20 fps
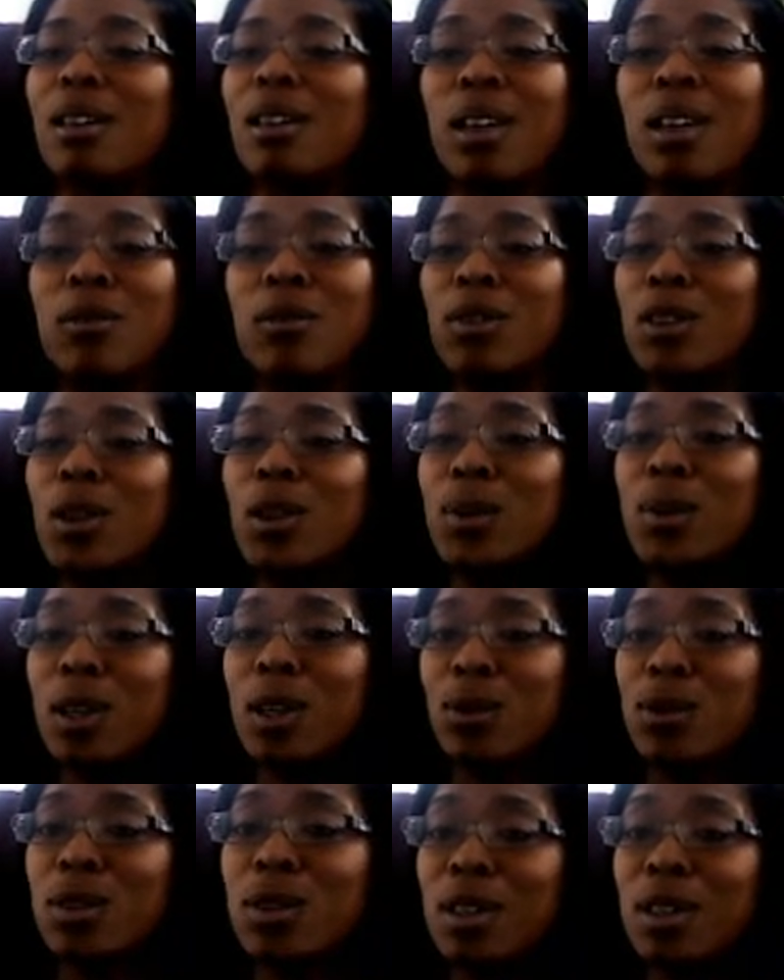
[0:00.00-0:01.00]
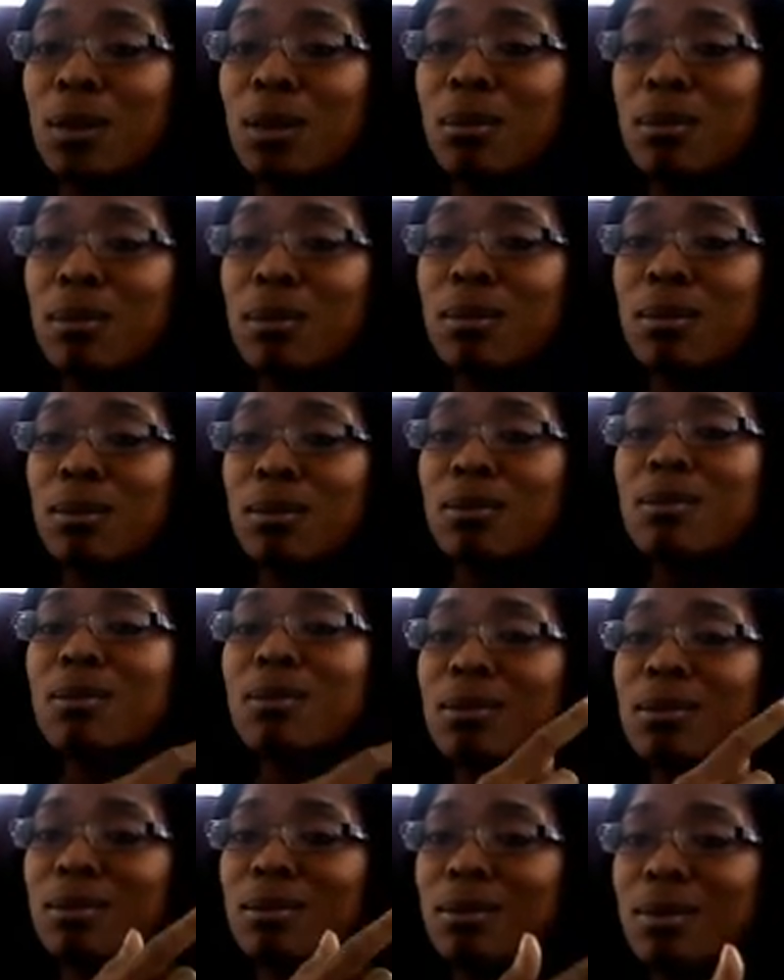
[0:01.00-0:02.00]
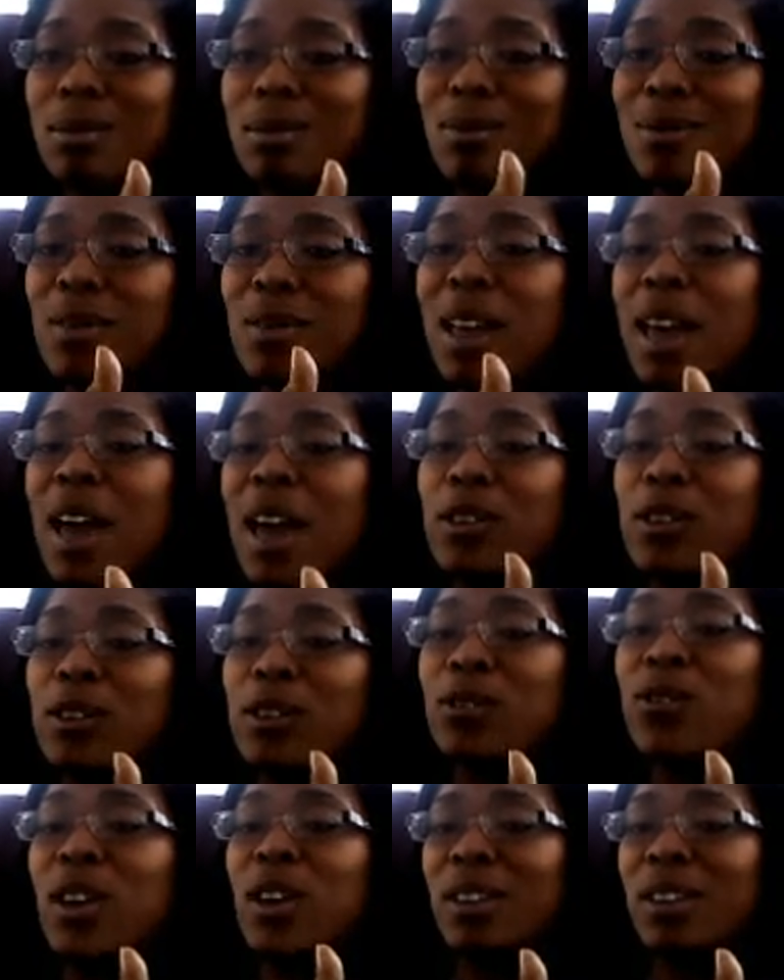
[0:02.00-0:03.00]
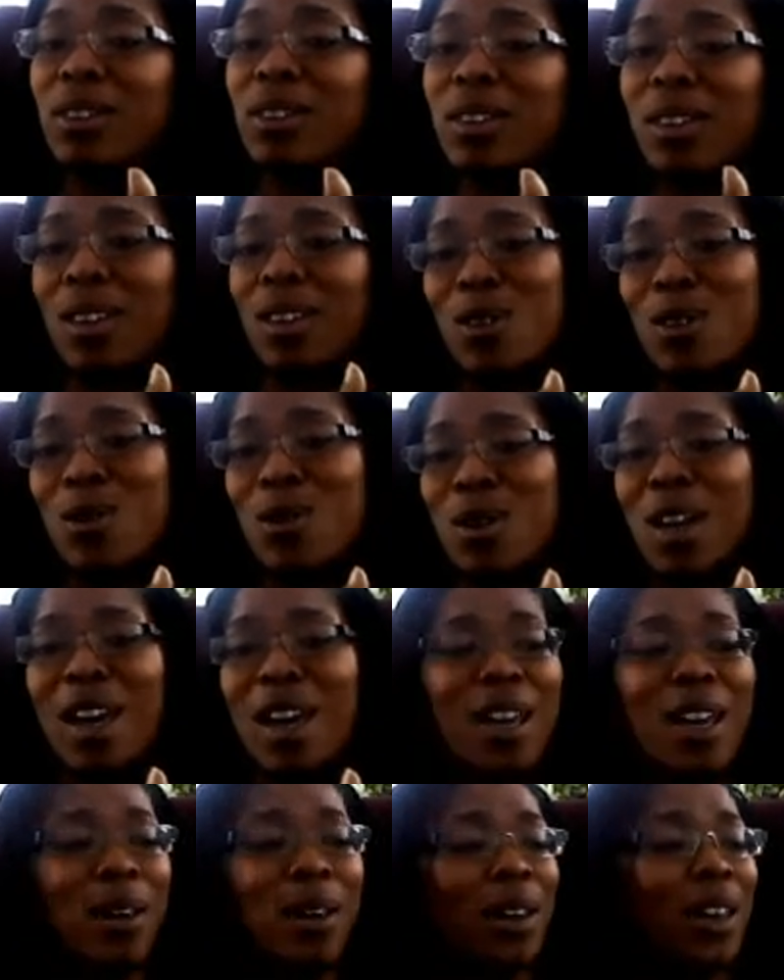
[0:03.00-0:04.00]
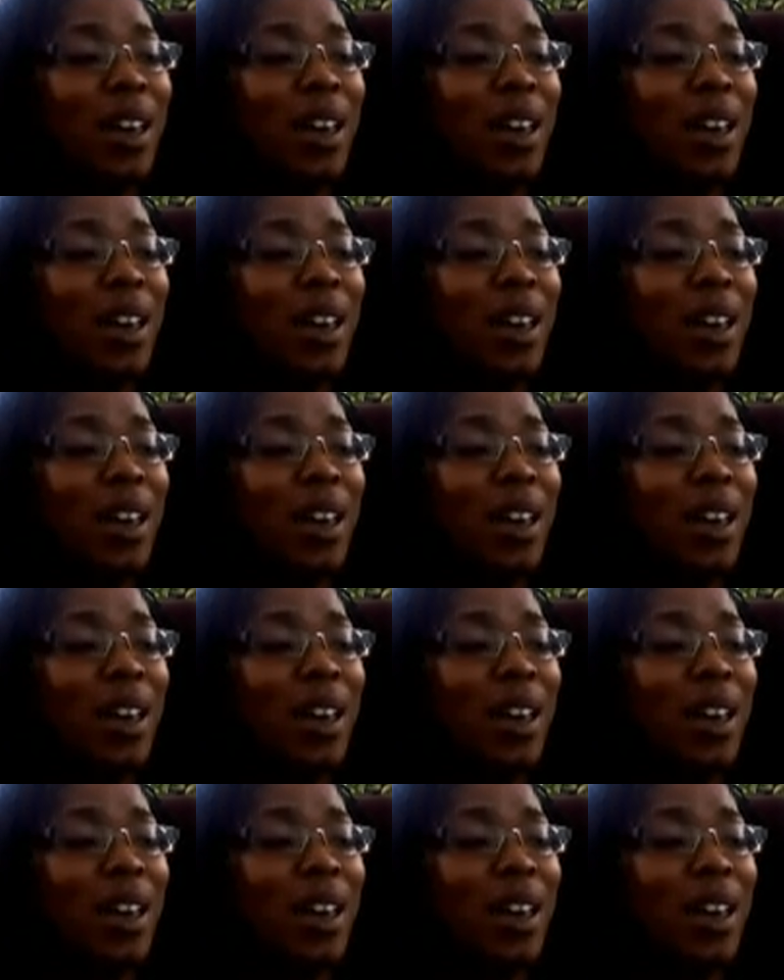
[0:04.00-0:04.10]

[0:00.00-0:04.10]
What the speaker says: even though we don't see him. Having faith. Okay?